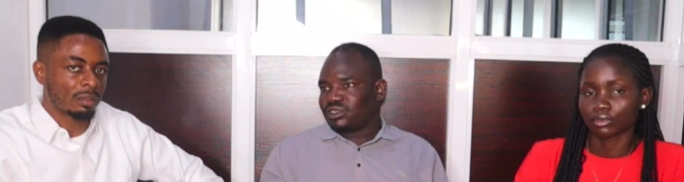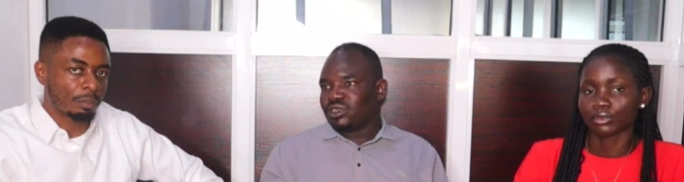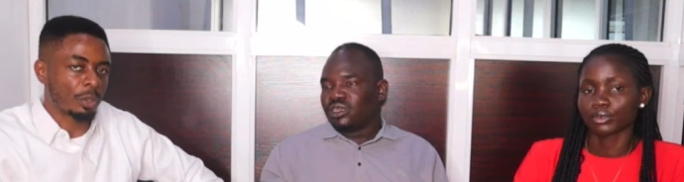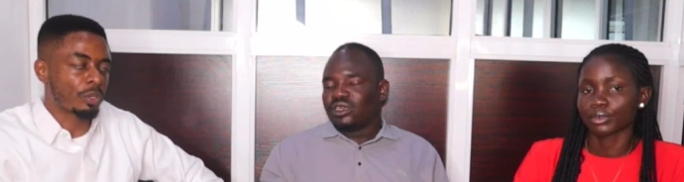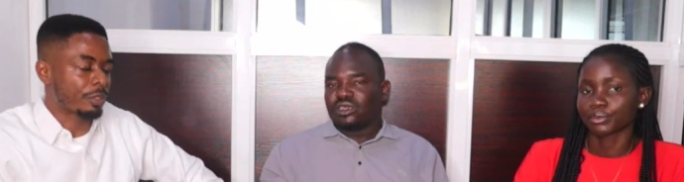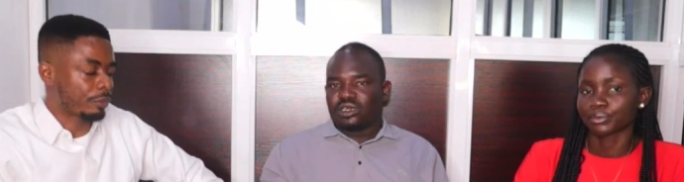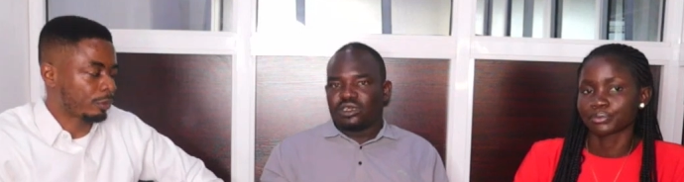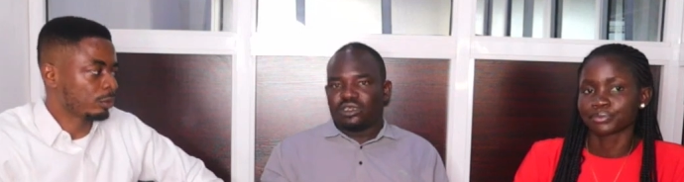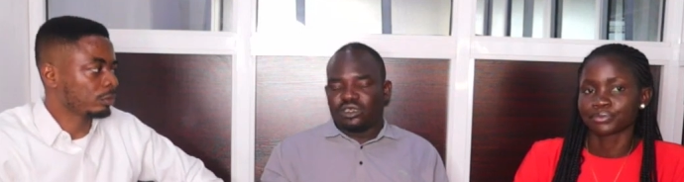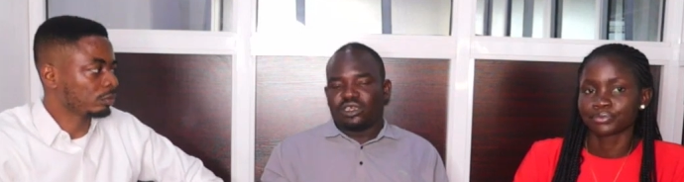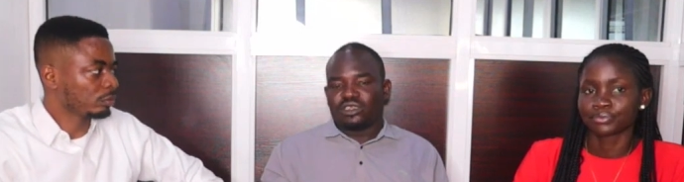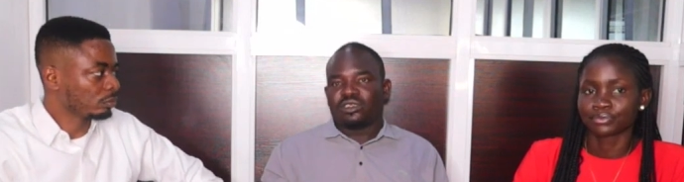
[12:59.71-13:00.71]
Speaker 1: Beautiful. Yes.
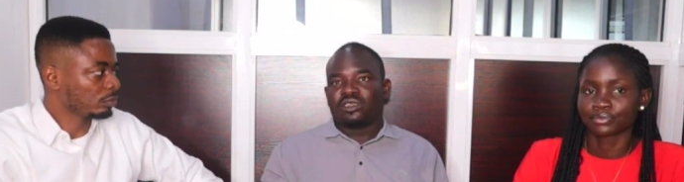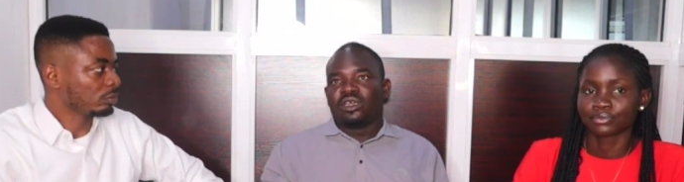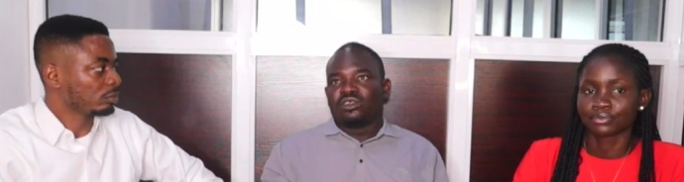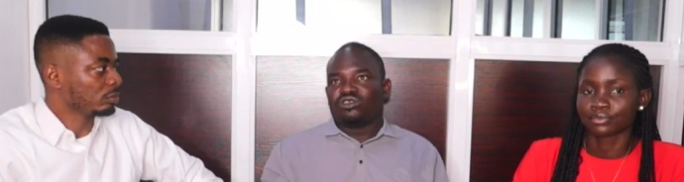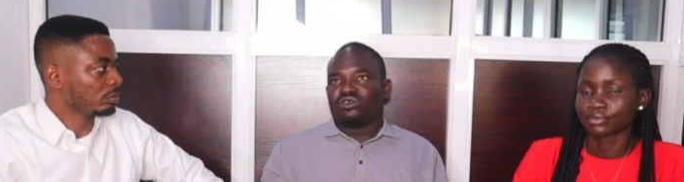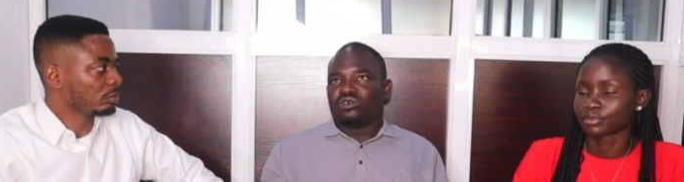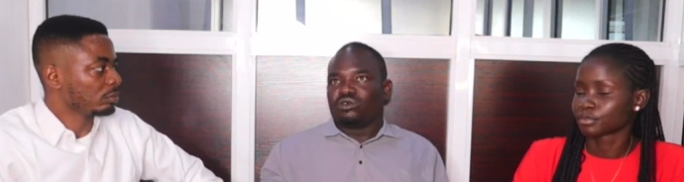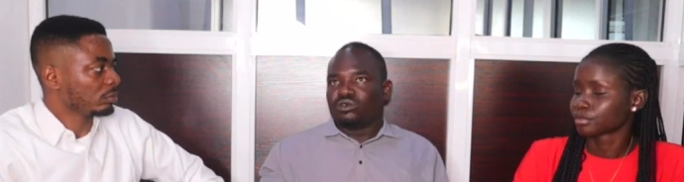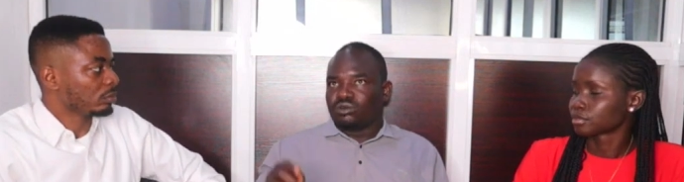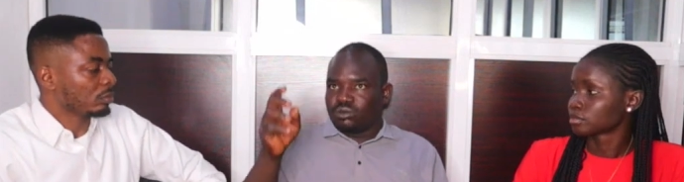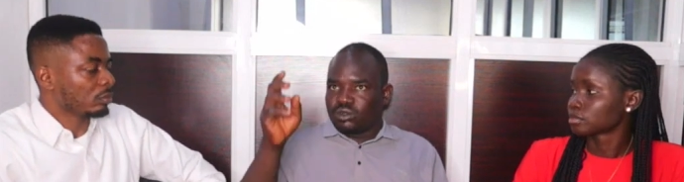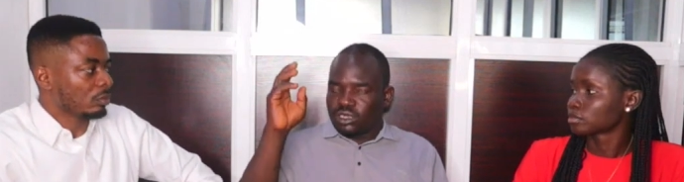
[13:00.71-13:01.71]
So
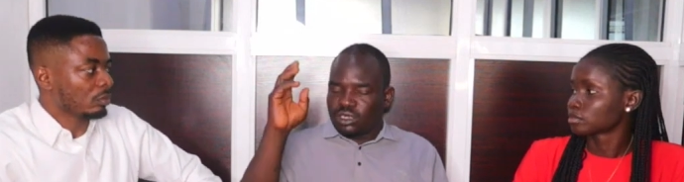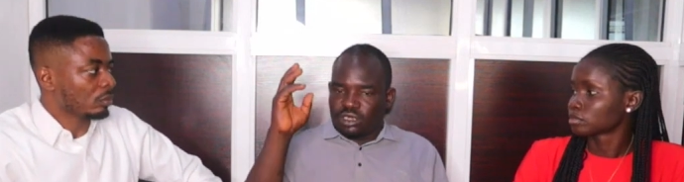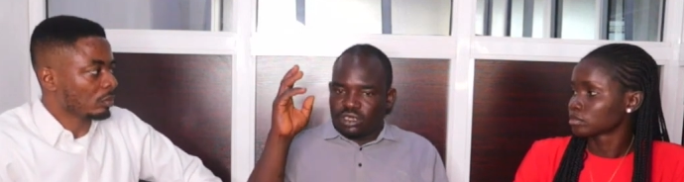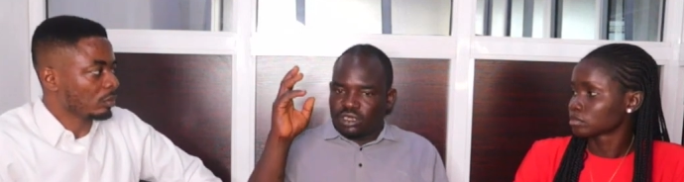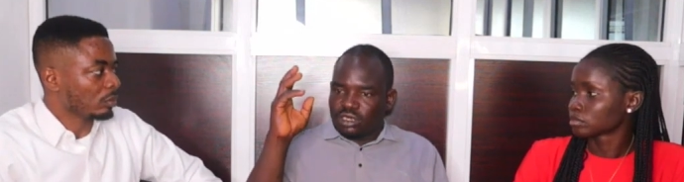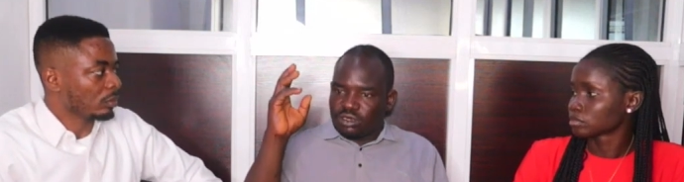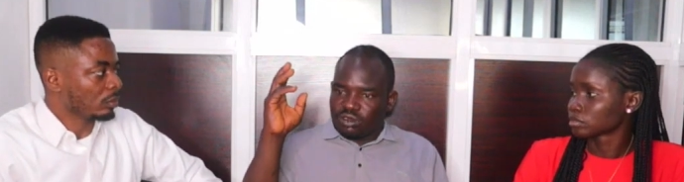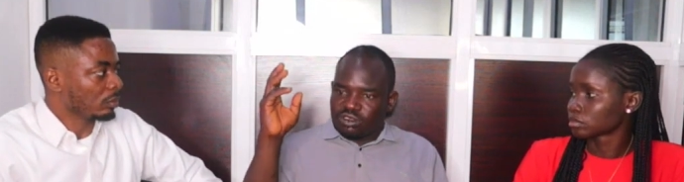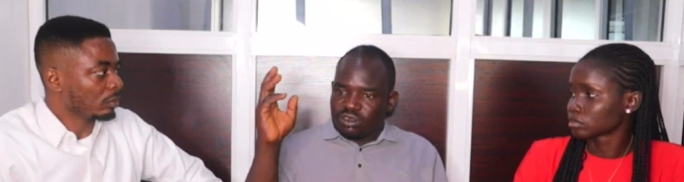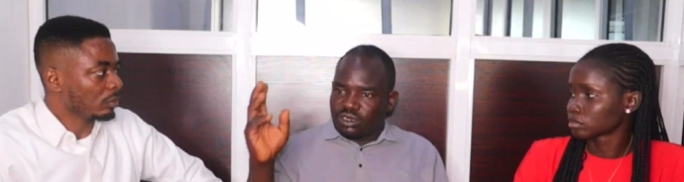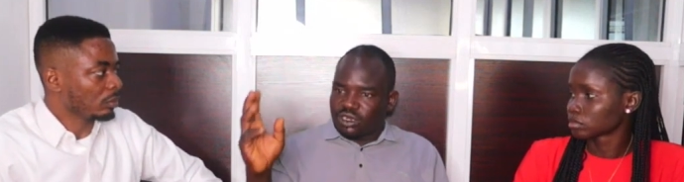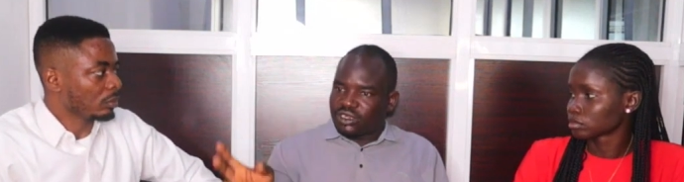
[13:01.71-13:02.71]
the
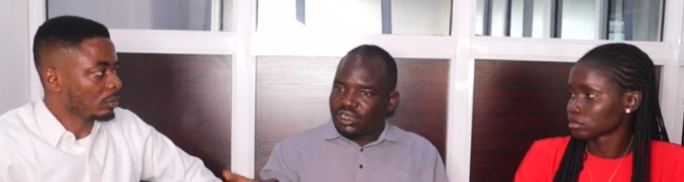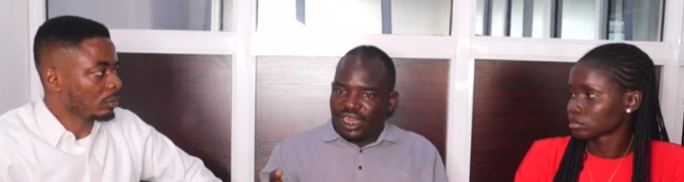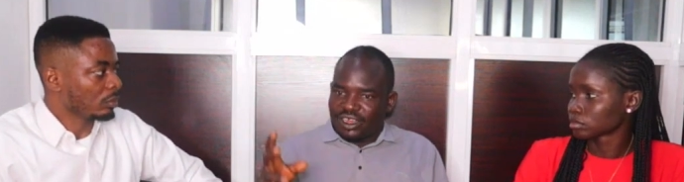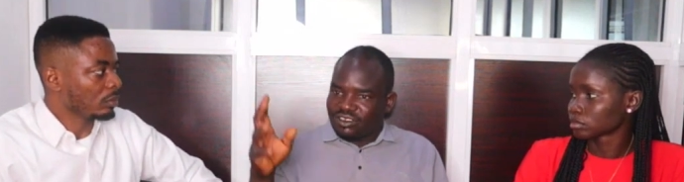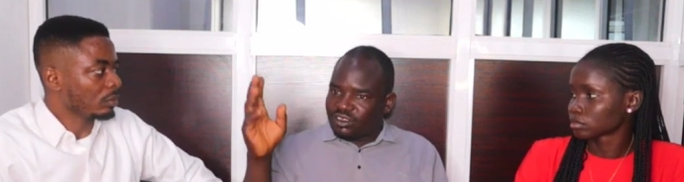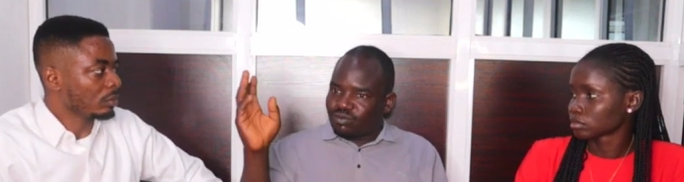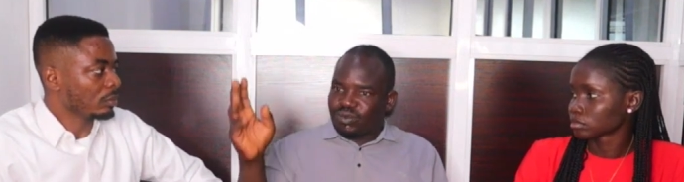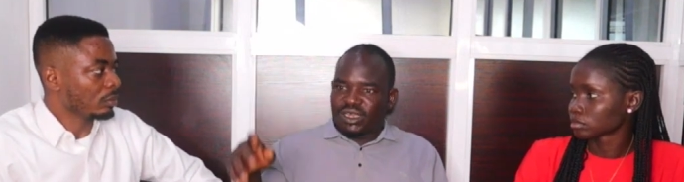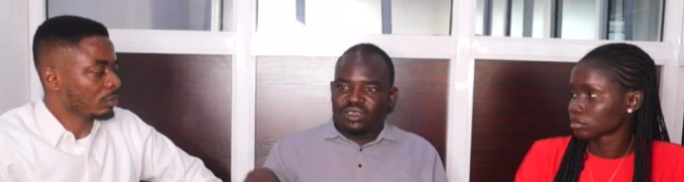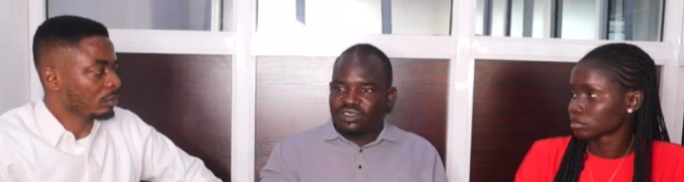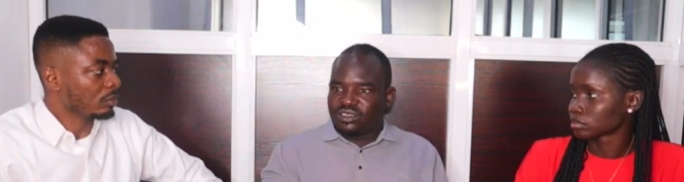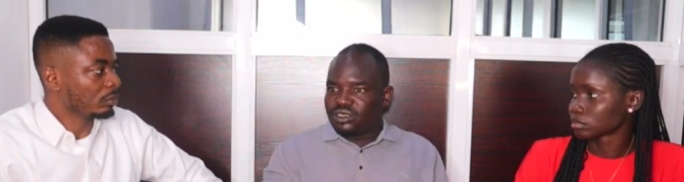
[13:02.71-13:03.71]
the ties, the
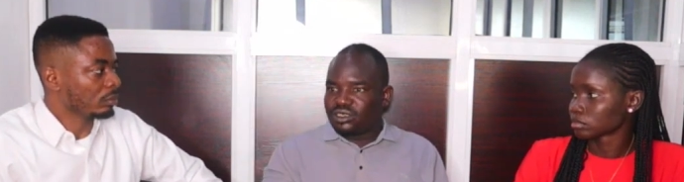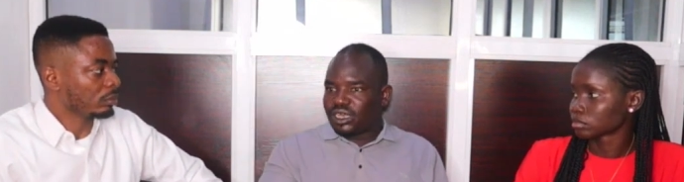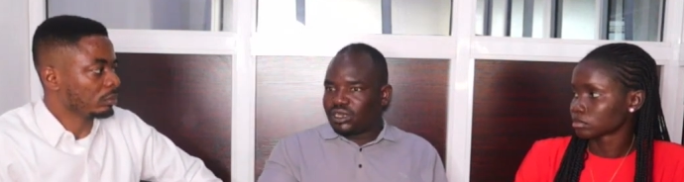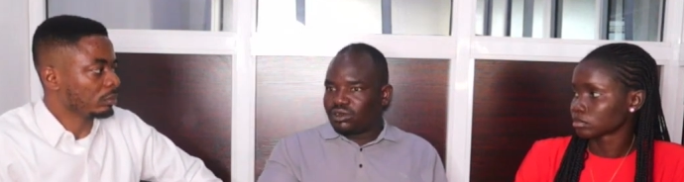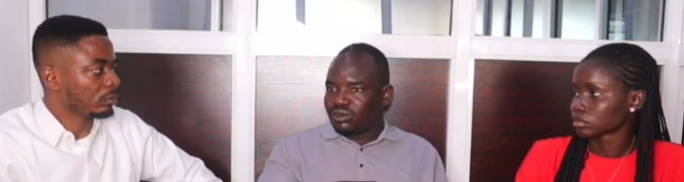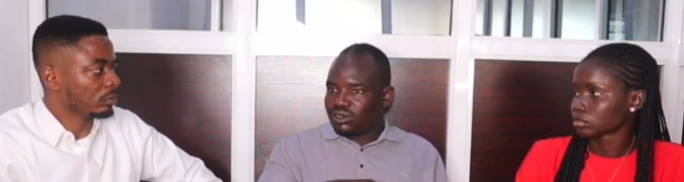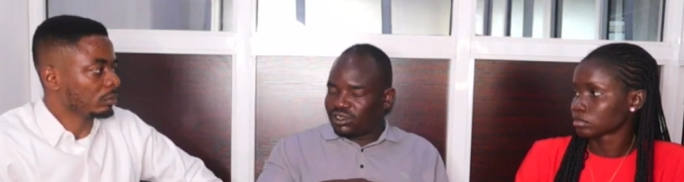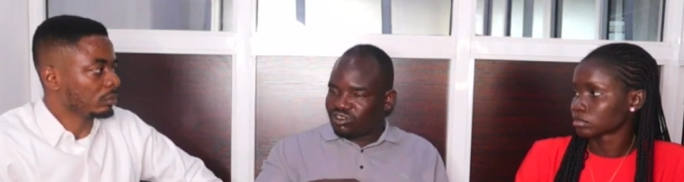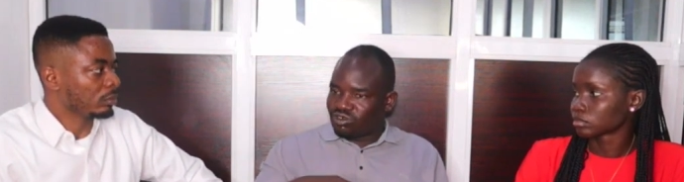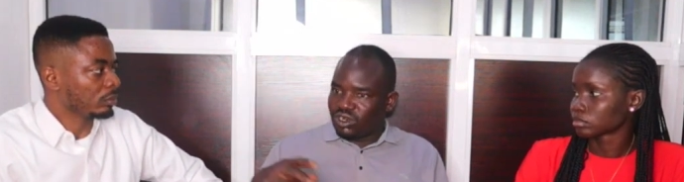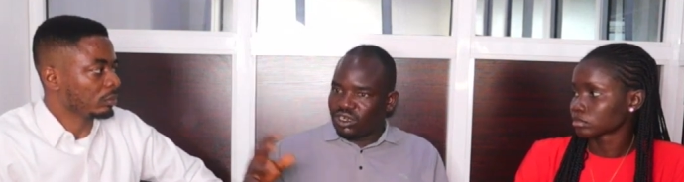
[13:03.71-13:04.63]
painting, and it's pretty.